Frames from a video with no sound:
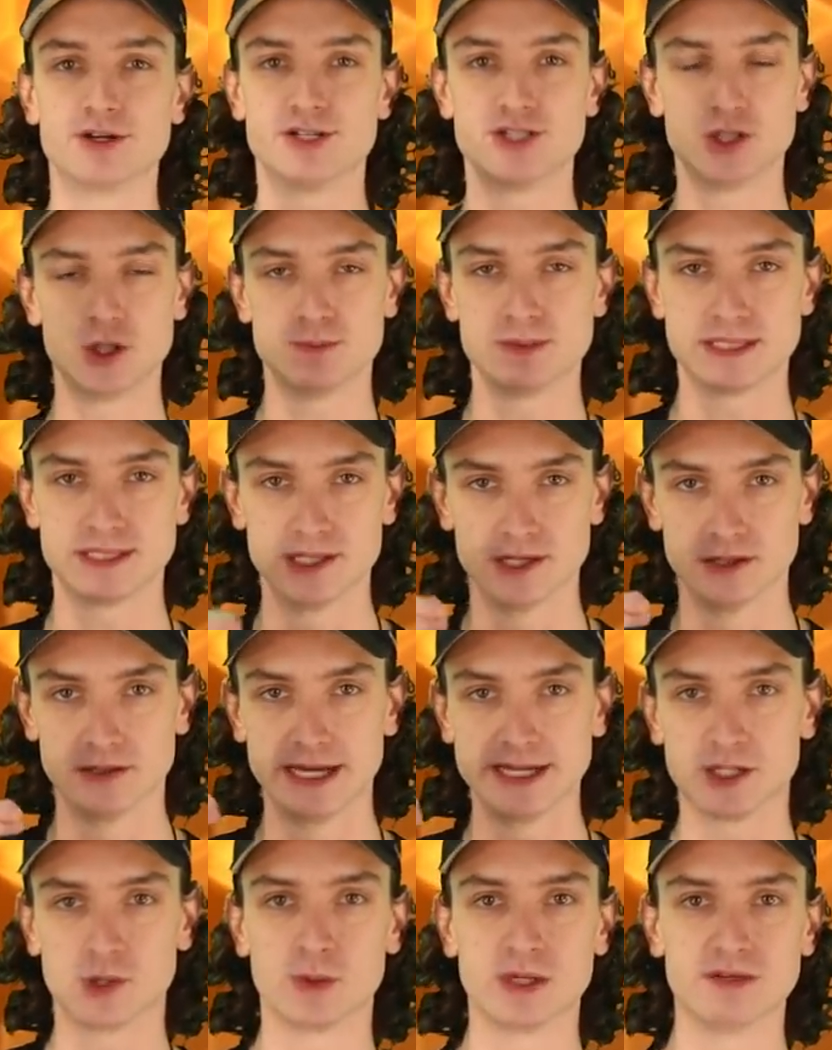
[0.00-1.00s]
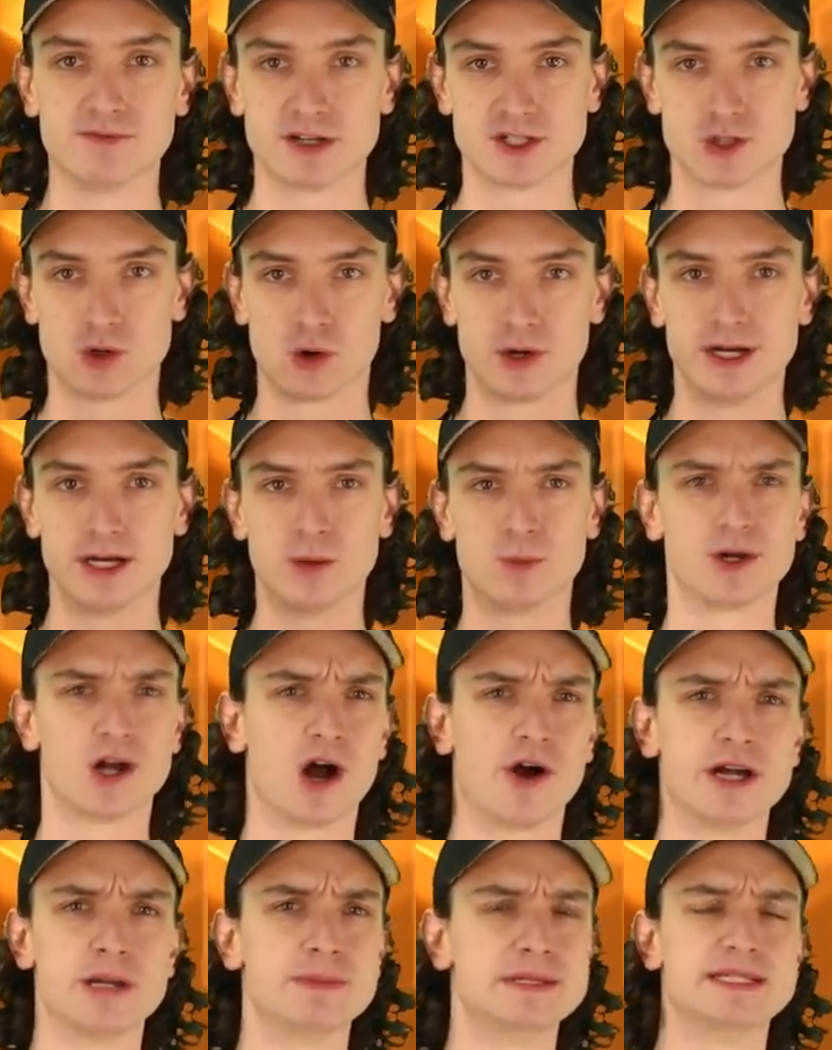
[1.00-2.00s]
your soup still and Queen Victoria would
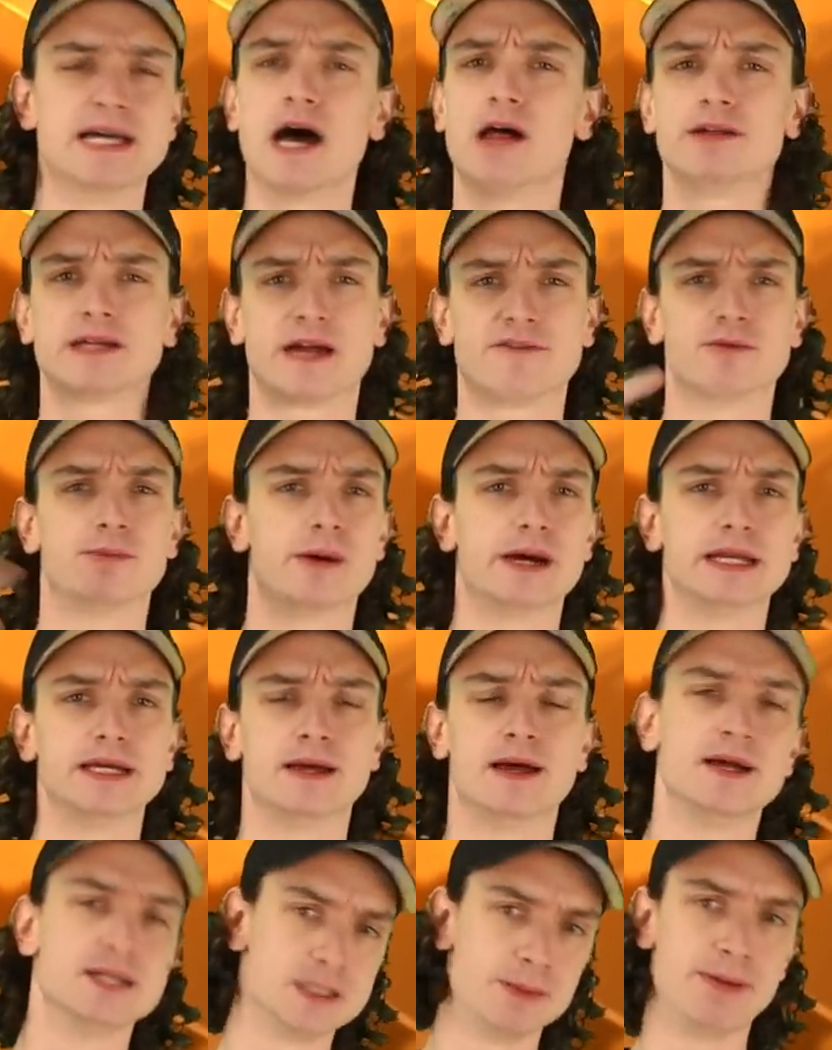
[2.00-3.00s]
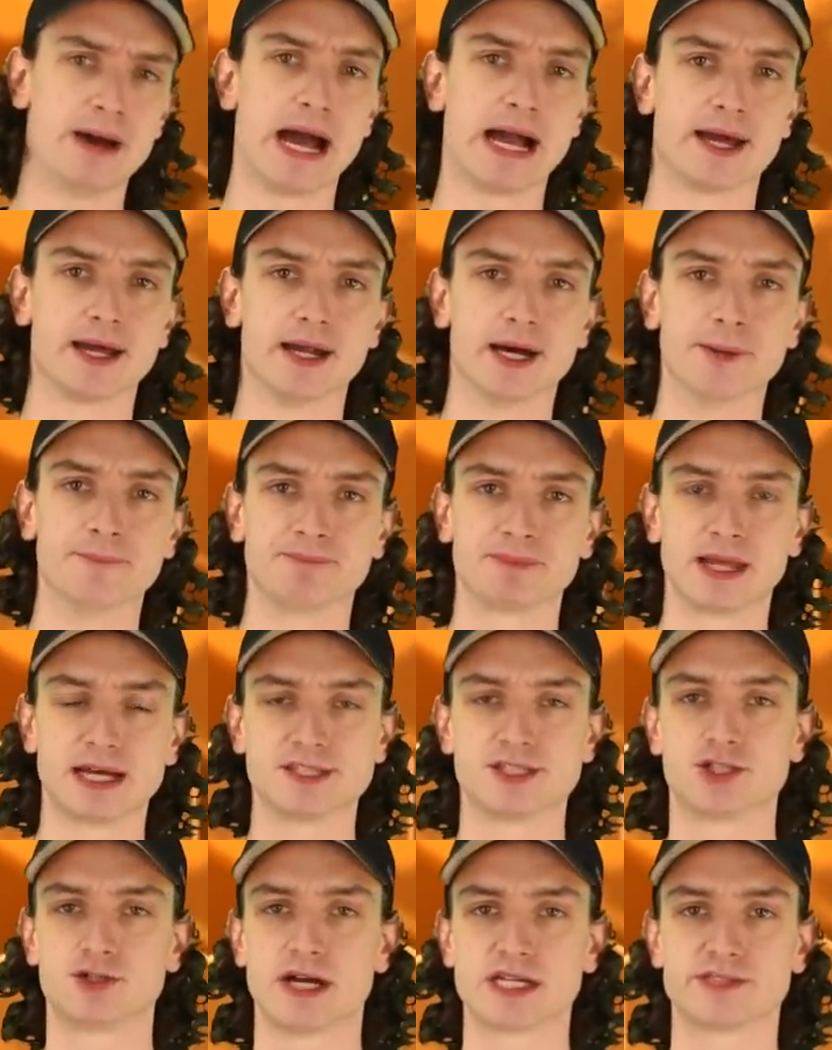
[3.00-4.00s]
already be telling everybody to pack it up.
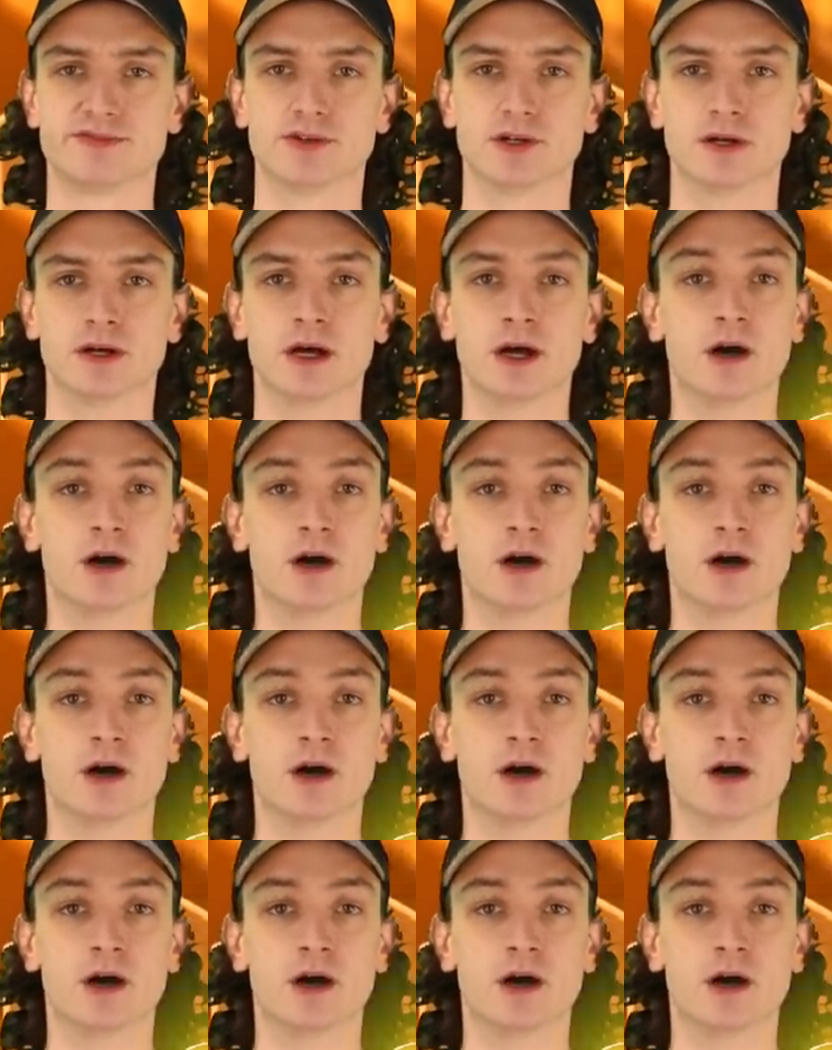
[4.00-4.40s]
That's stressful.